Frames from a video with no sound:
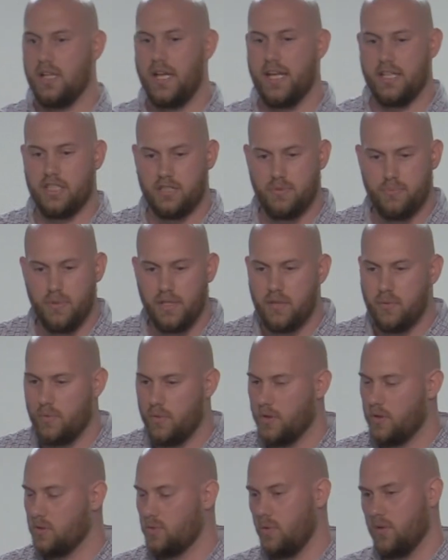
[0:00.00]
Lake, Smith
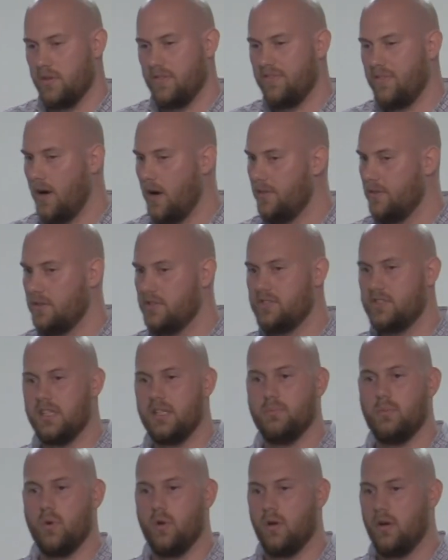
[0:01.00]
Wigglesworth, Father
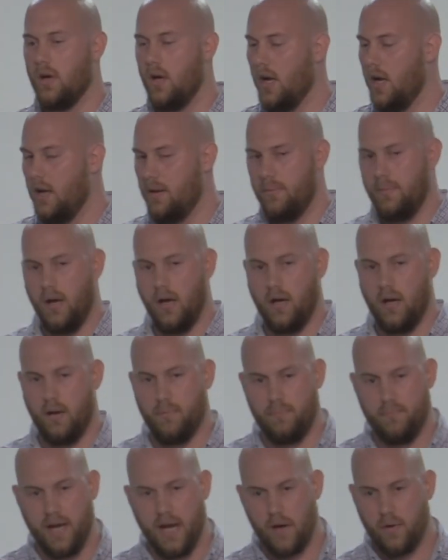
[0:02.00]
Seymour,
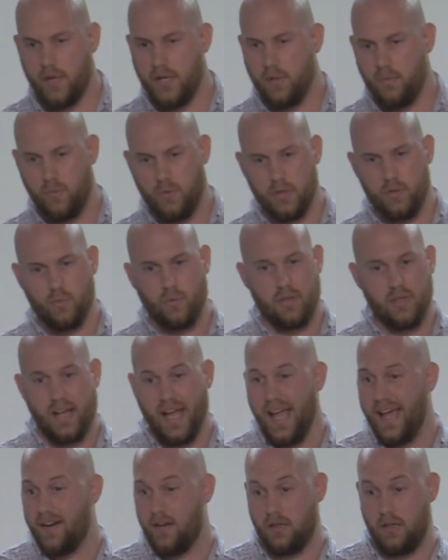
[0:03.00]
Mary
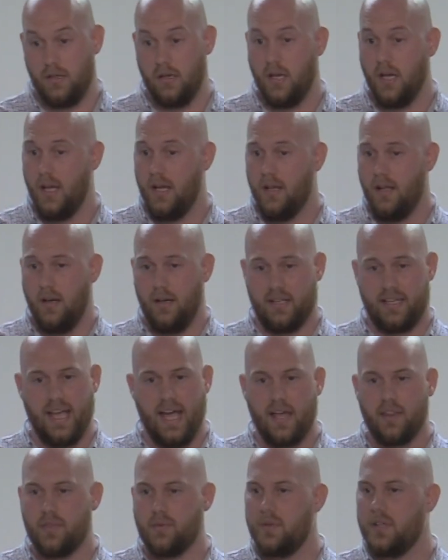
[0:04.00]
Woodward Eder,
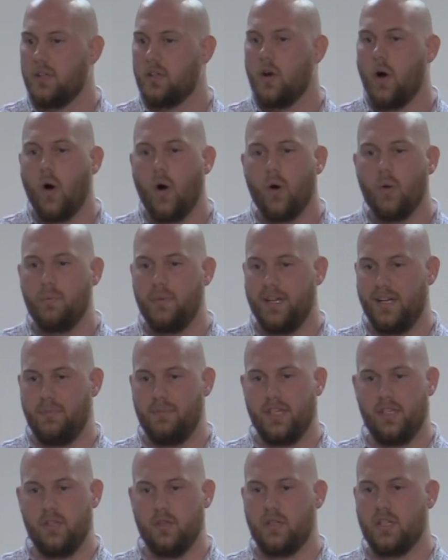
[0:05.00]
Catherine Coleman. I
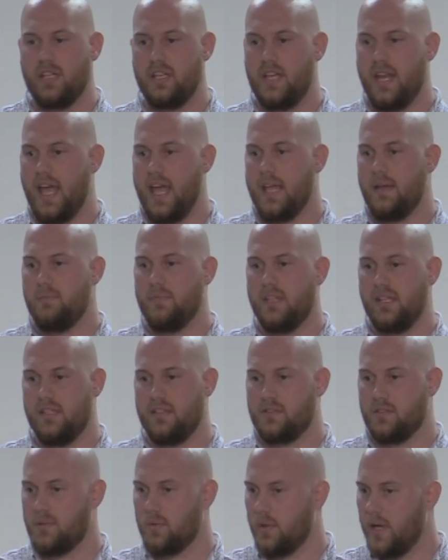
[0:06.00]
mean, you can name
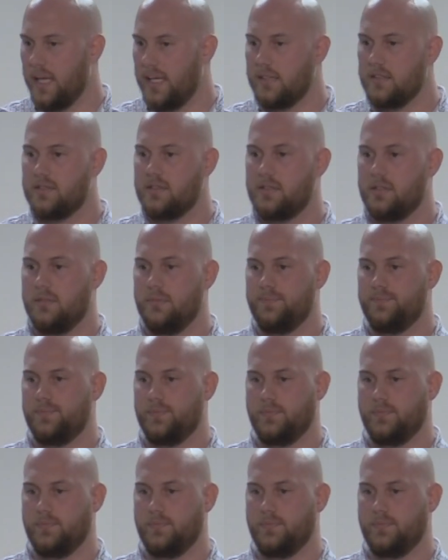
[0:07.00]
these greats.